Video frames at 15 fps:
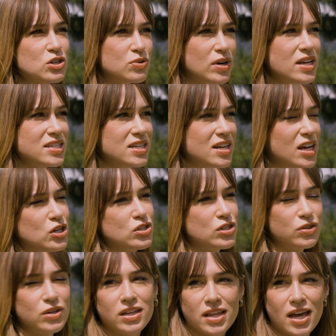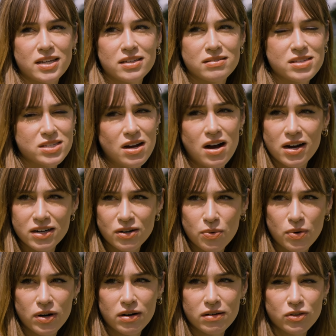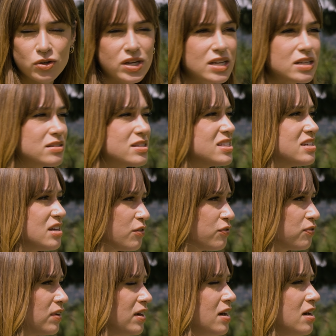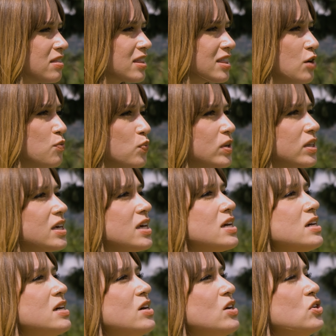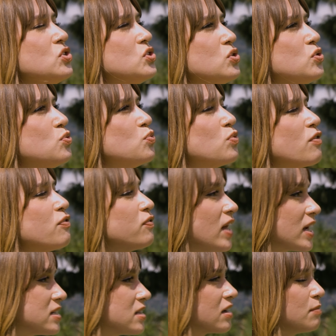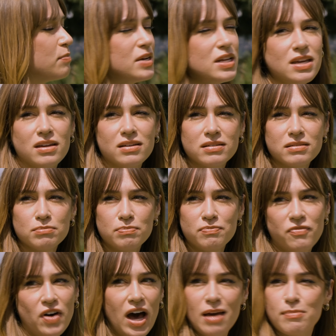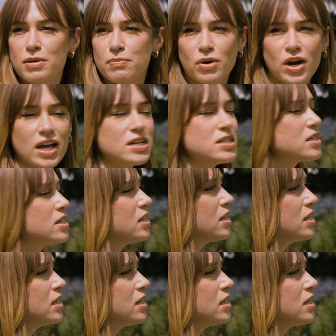trust and not just looking like stock or looking stiff, that they really do reflect the company vibe, brand. Right.